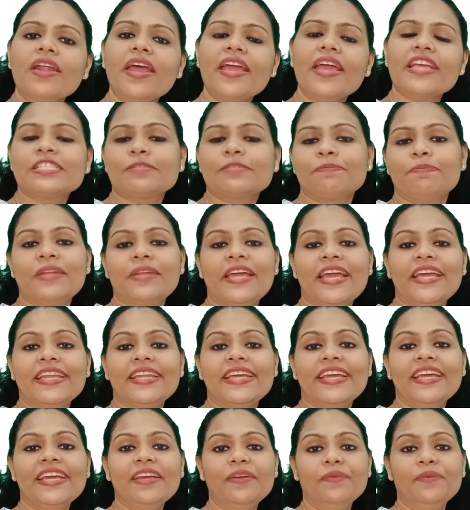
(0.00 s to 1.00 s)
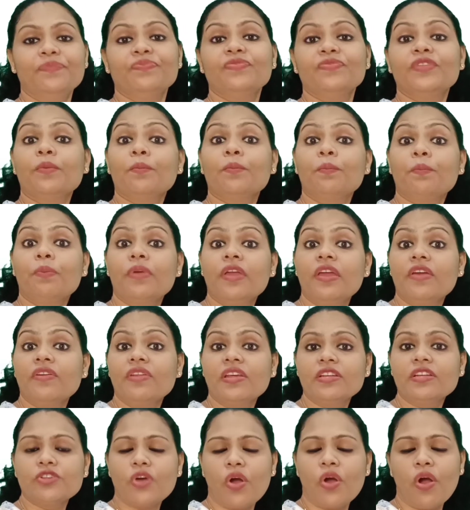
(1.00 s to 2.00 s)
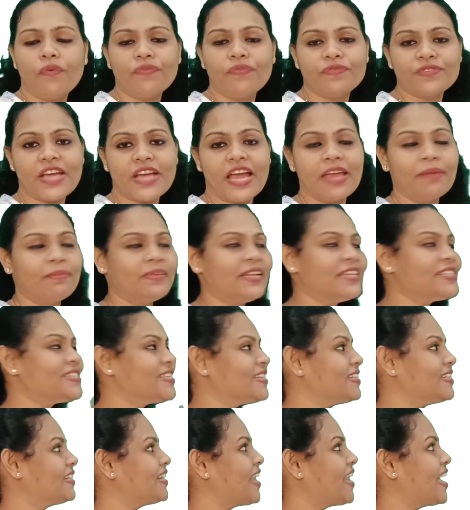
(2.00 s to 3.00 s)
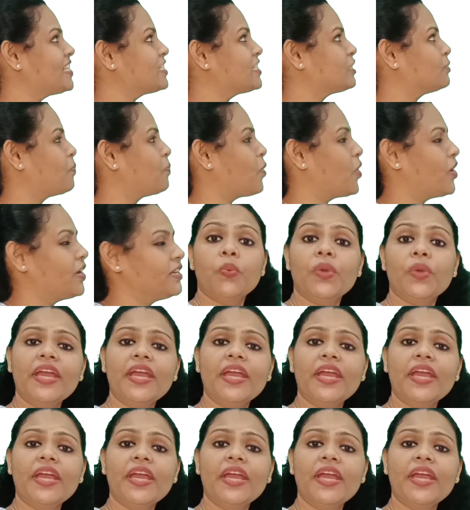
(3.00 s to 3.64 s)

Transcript: explaining period of time. Let's see the next point.